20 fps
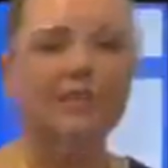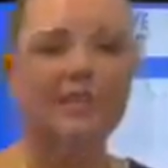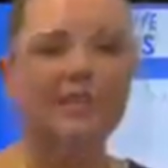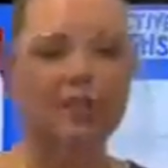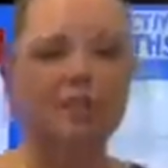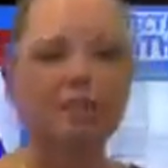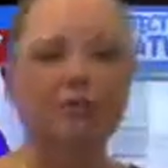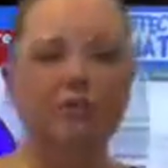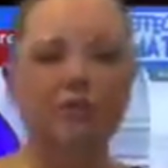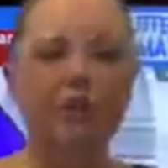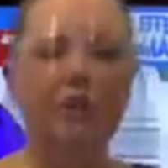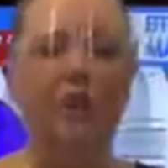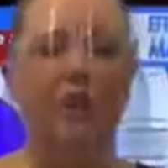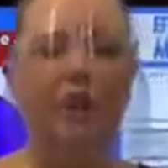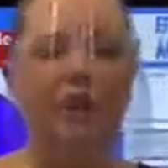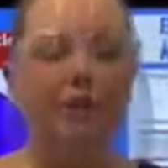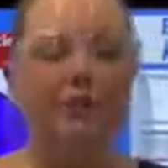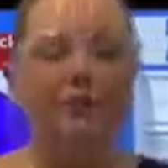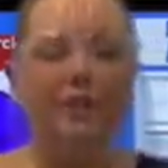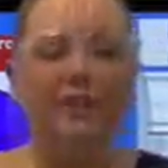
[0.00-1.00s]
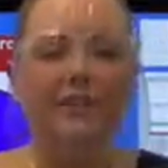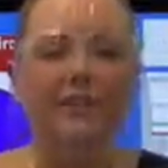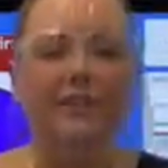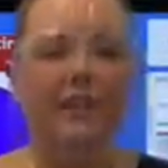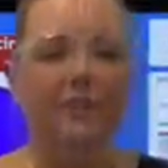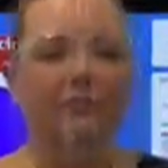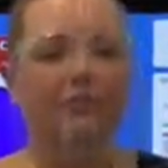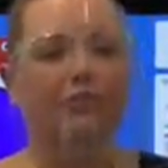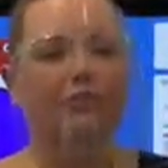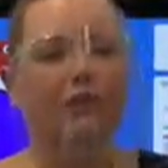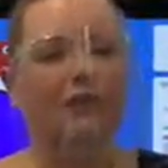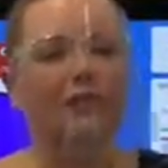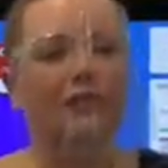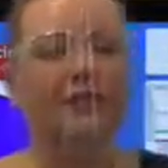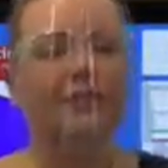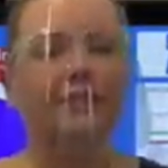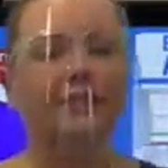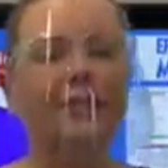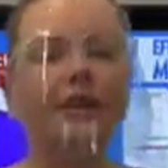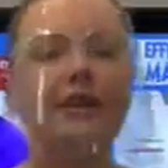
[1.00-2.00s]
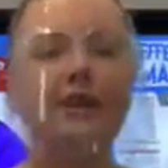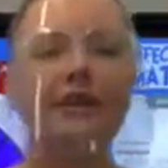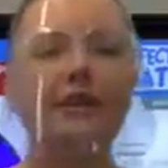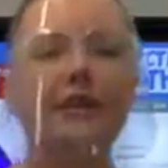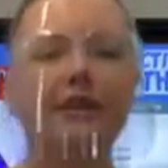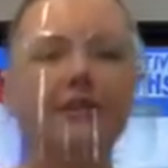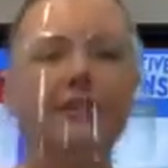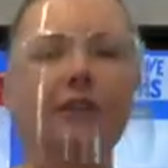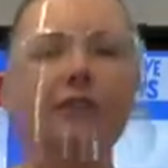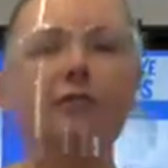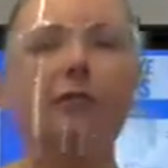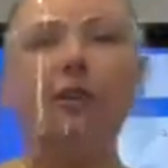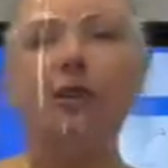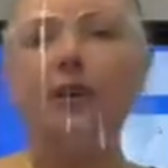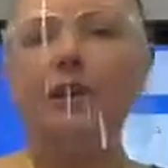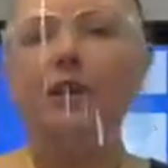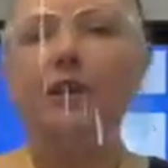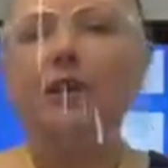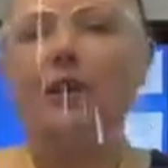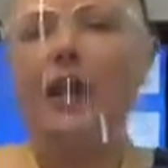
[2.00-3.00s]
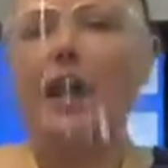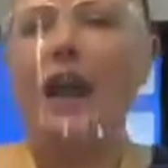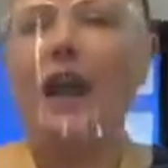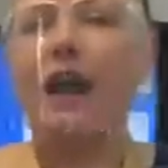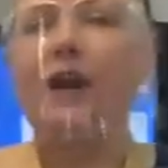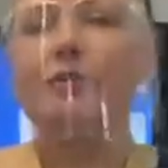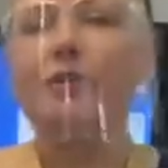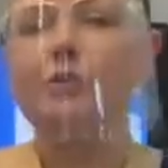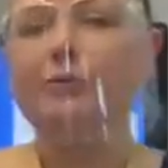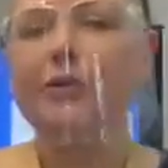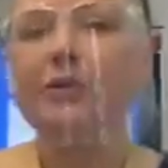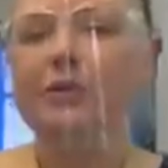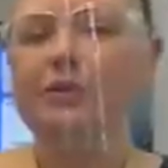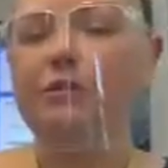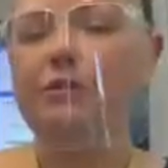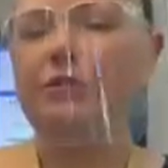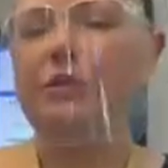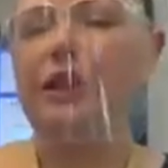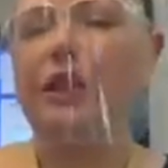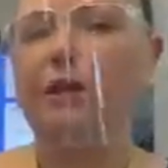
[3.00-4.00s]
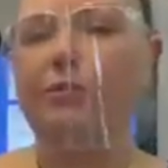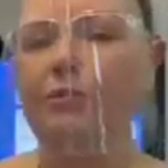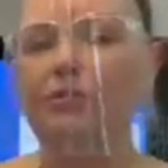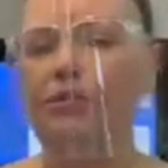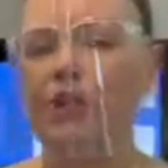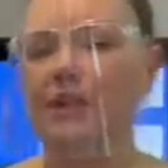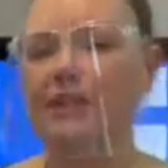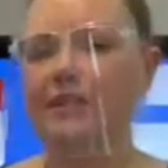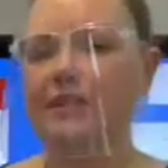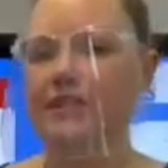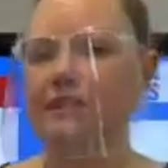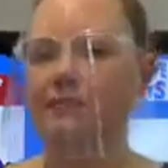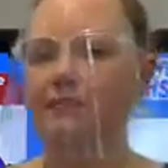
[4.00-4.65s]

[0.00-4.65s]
the children at home, they don't have protractors. So how could we do it without a protractor?